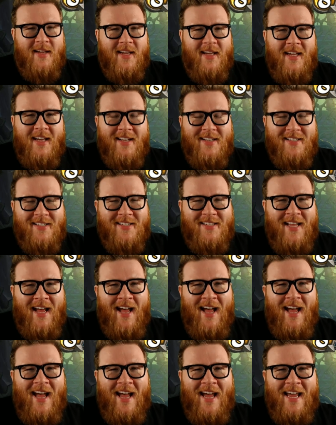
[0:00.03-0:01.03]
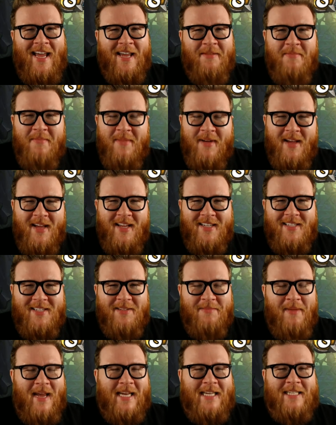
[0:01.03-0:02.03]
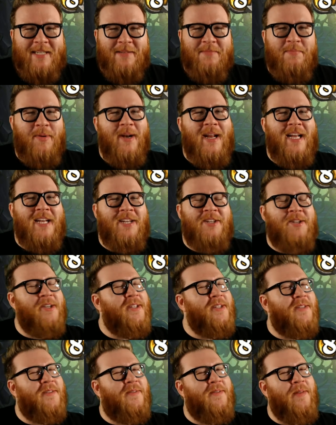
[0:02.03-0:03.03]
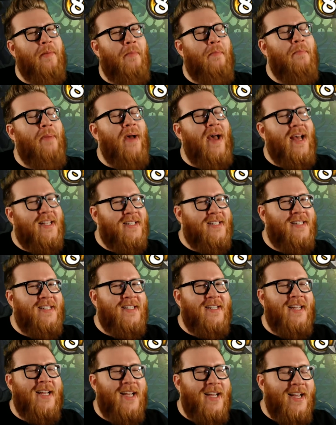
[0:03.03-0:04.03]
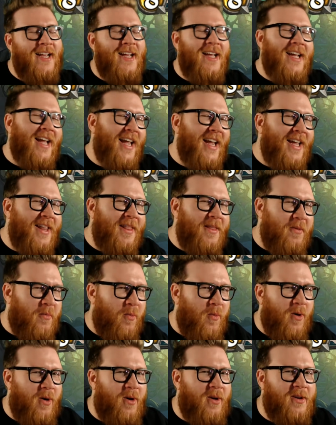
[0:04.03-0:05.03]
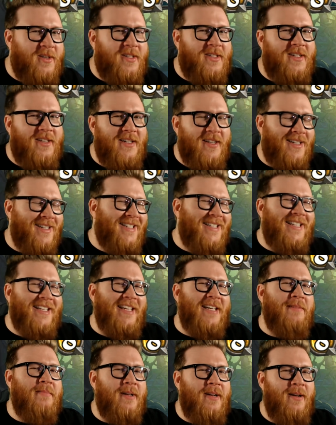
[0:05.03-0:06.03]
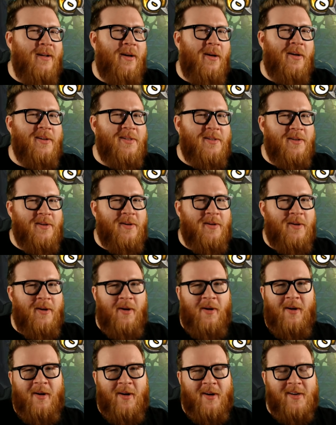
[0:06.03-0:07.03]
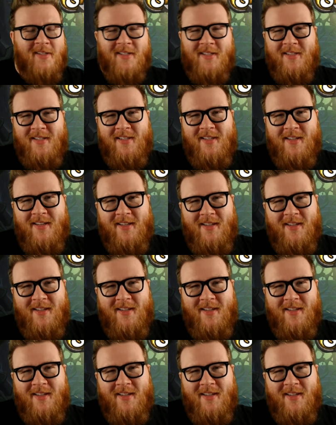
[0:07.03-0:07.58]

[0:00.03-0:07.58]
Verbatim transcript: It's time uh, to make some predictions for the best and the worst Demon Hunter cards.